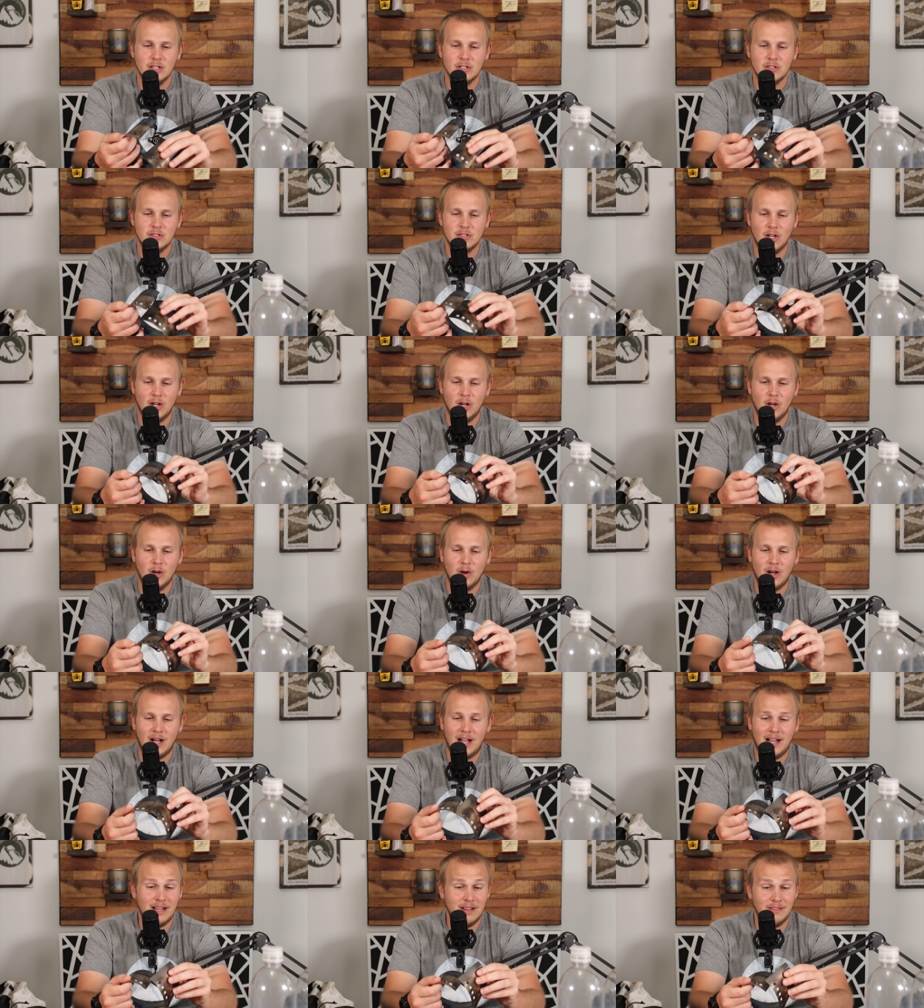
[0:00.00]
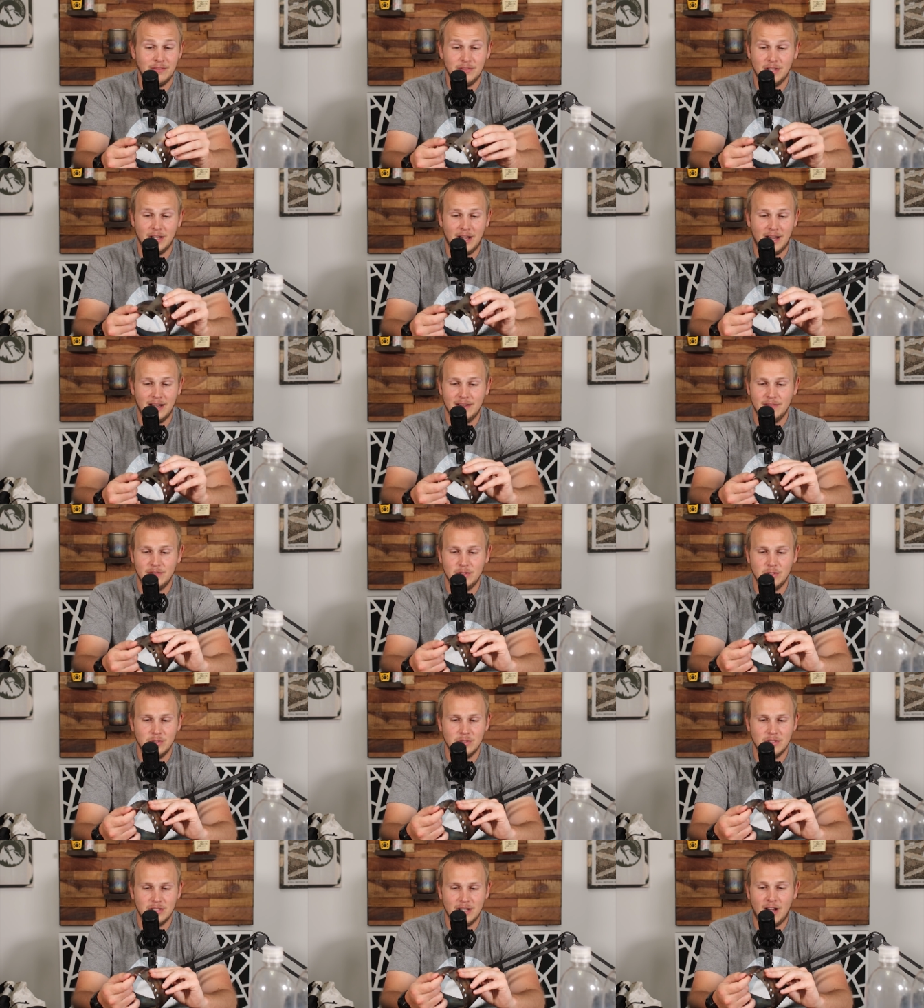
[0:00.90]
So I have
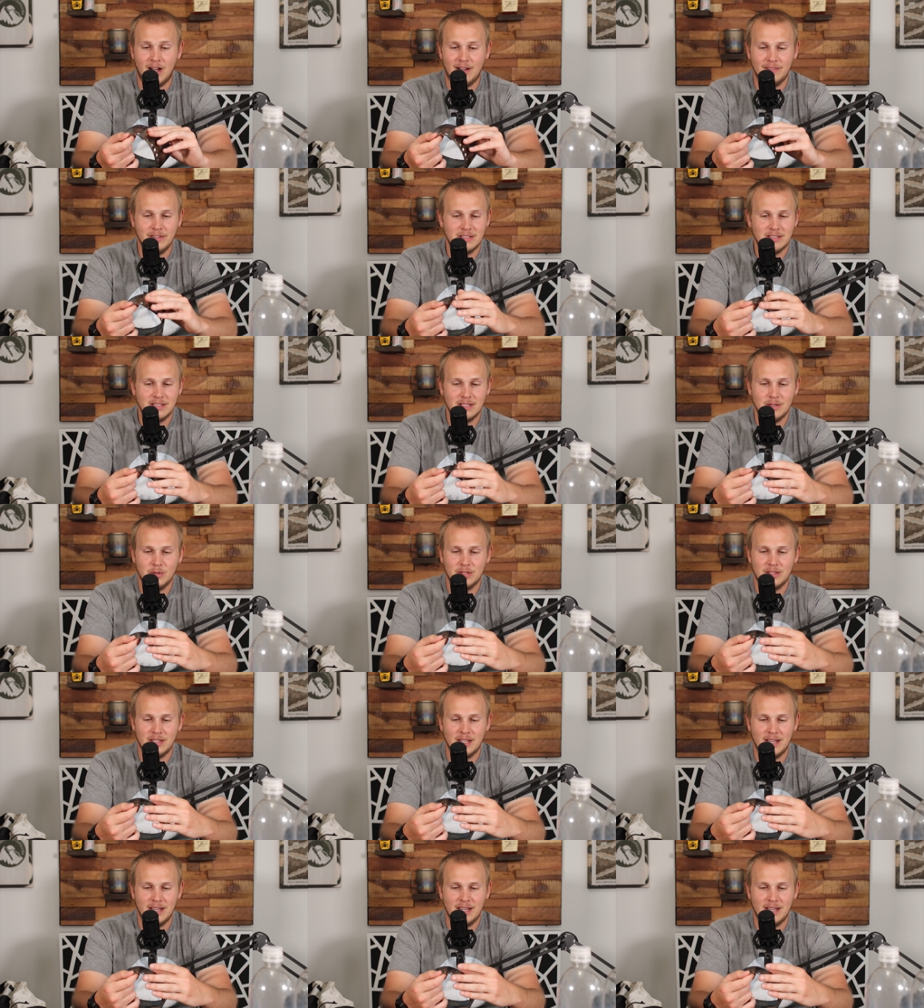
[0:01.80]
used, obviously with